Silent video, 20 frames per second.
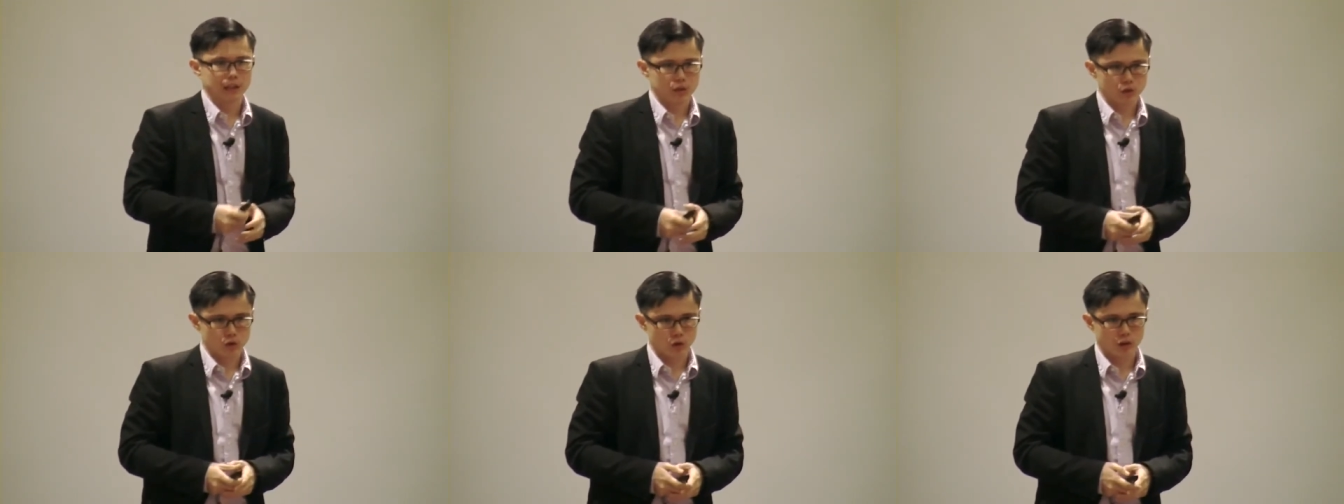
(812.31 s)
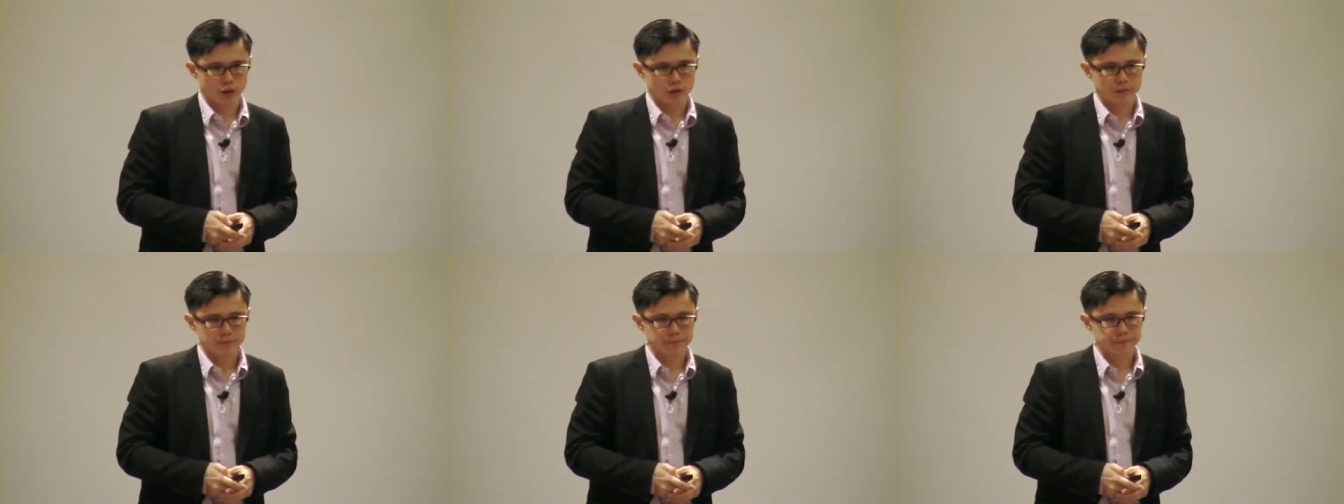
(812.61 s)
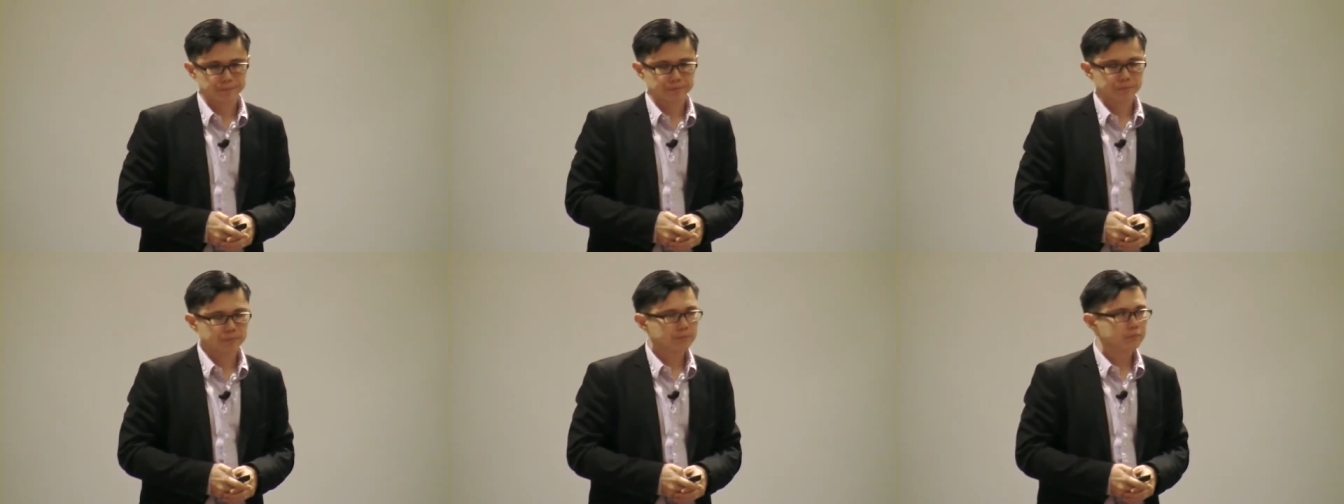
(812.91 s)
and John.
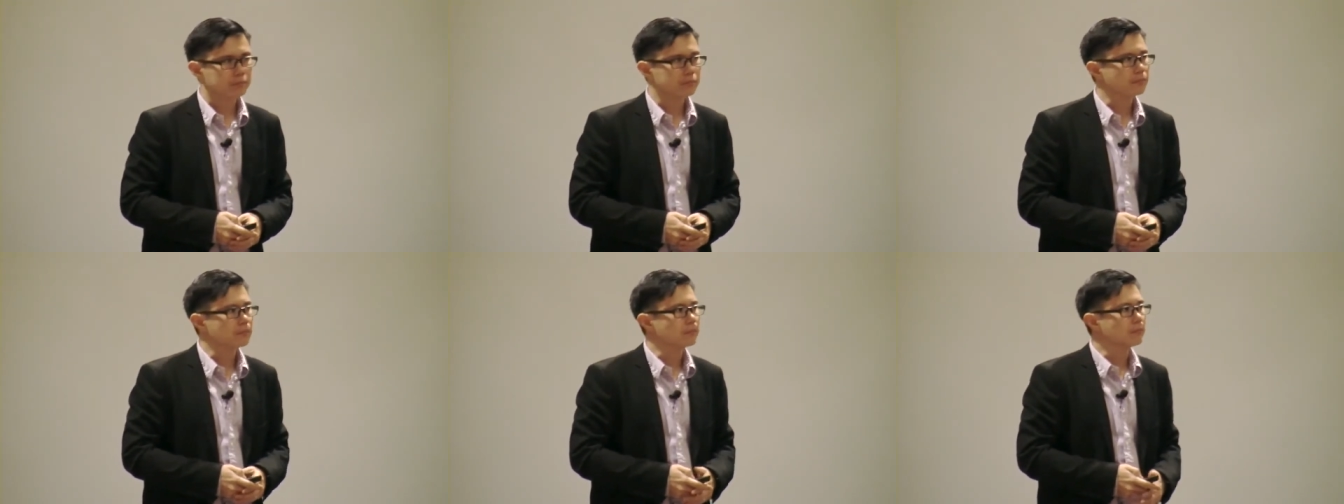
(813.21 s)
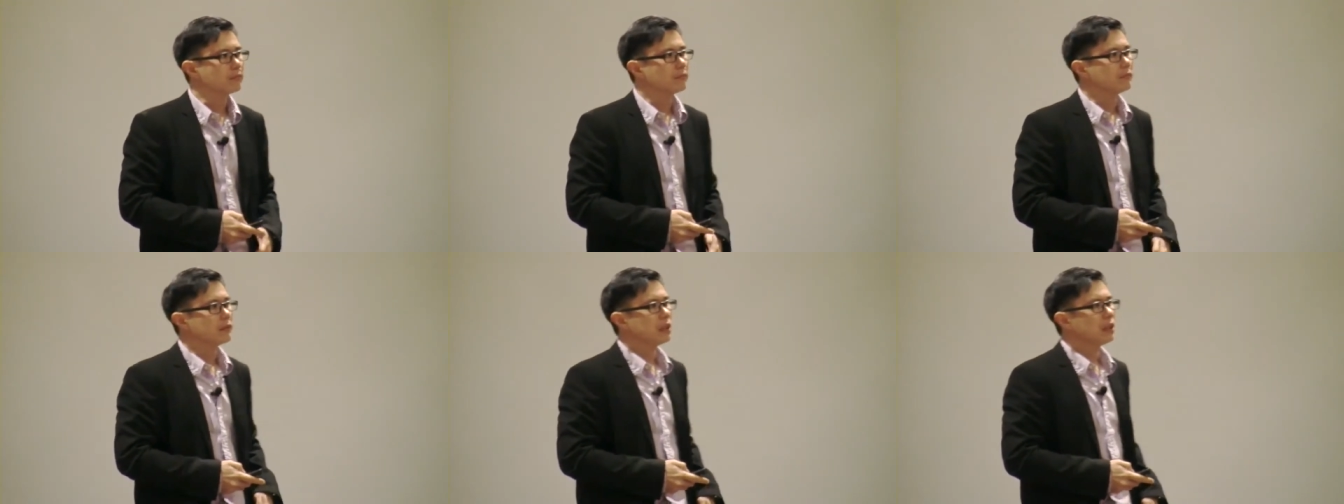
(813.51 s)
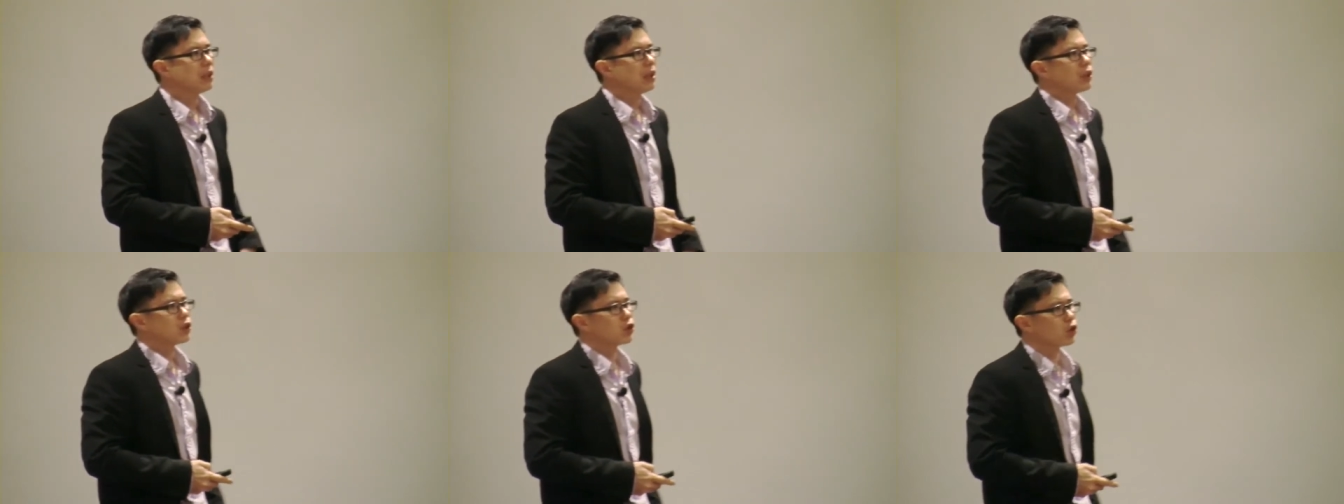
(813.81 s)

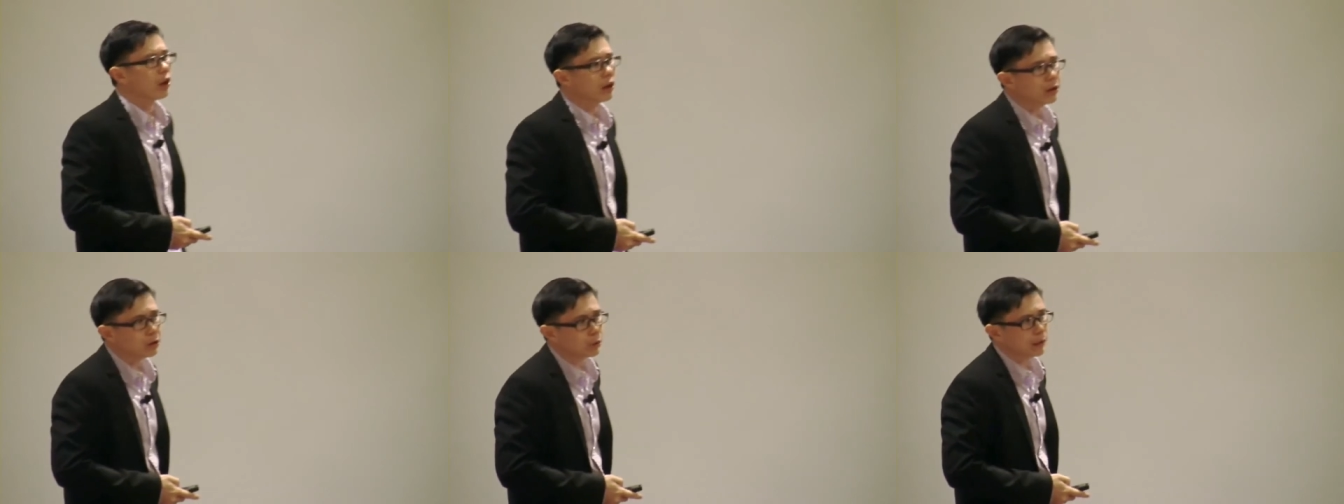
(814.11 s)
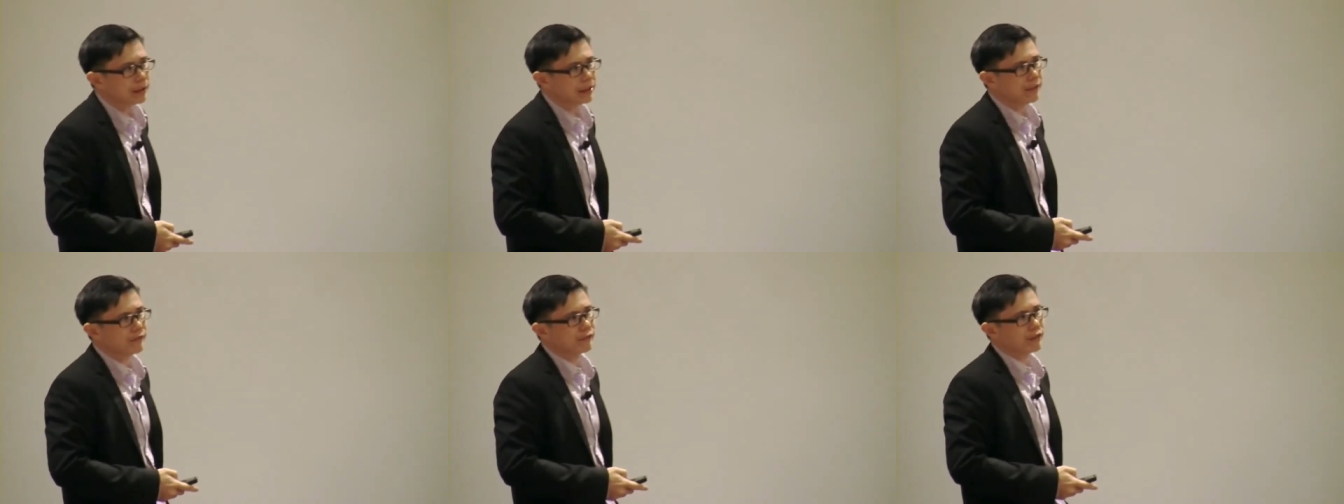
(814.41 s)
John 20,